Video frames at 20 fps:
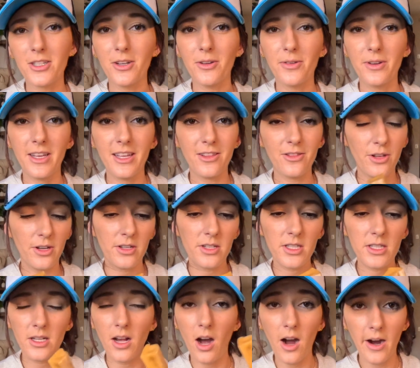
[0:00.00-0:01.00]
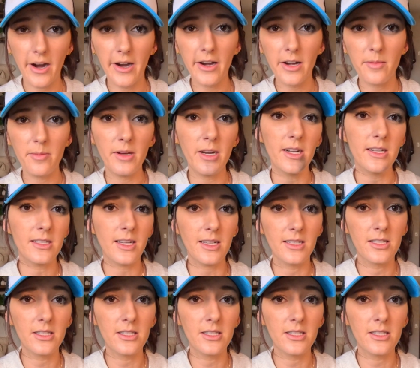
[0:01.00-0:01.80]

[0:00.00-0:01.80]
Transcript: So it looks hard, but it does